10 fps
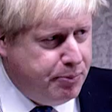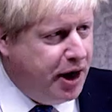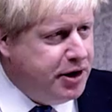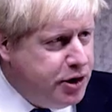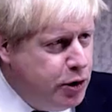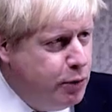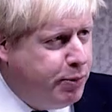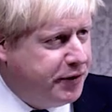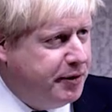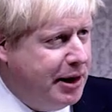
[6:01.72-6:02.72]
by new
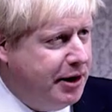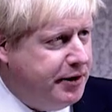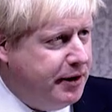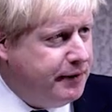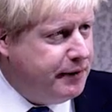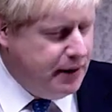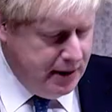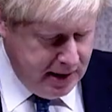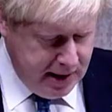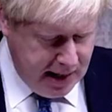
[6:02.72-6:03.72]
possibilities,
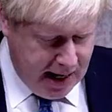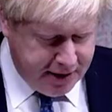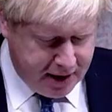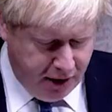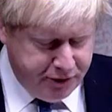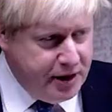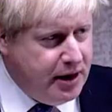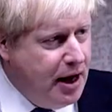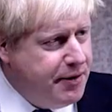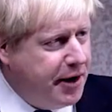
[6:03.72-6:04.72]
and a
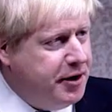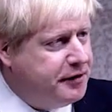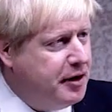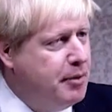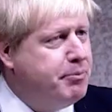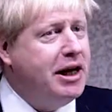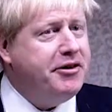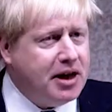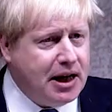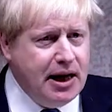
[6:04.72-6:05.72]
country that is
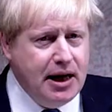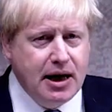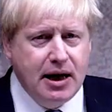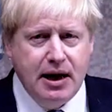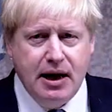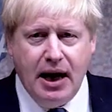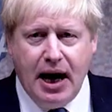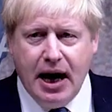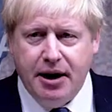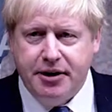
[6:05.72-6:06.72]
politically
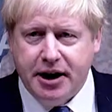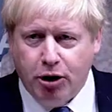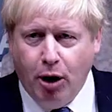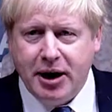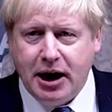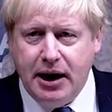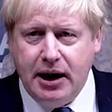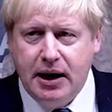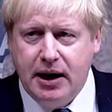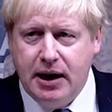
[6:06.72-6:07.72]
and
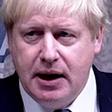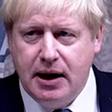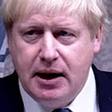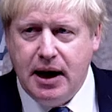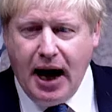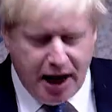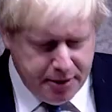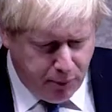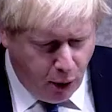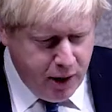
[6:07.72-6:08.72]
economically
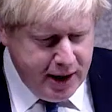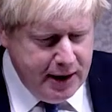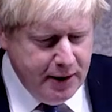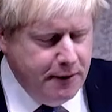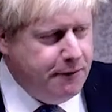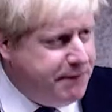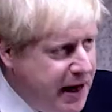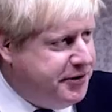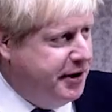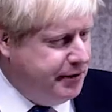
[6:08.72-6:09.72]
and morally
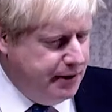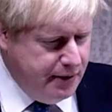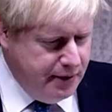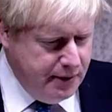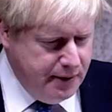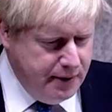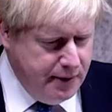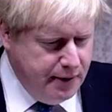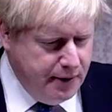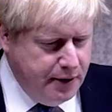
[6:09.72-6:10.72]
fated
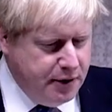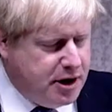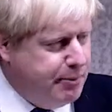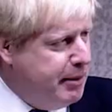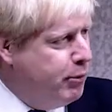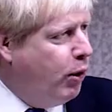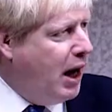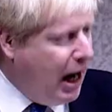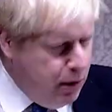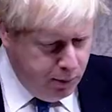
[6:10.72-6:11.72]
to be
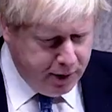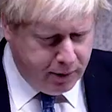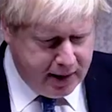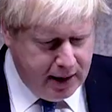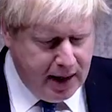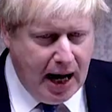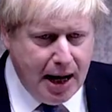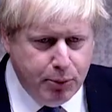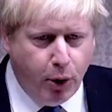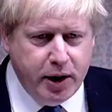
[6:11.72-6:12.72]
more outward looking
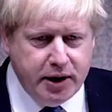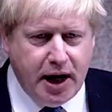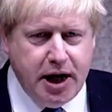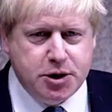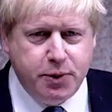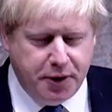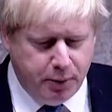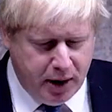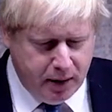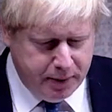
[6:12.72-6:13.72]
and more engaged with
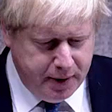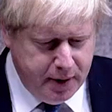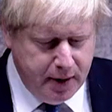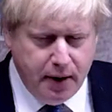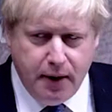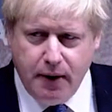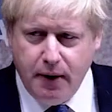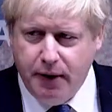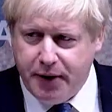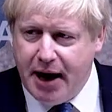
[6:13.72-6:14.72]
the world
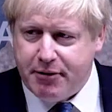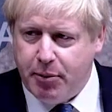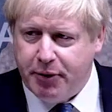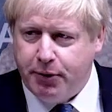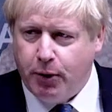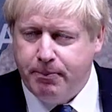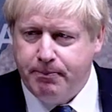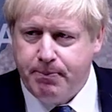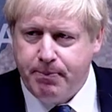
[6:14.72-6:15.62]
than ever before.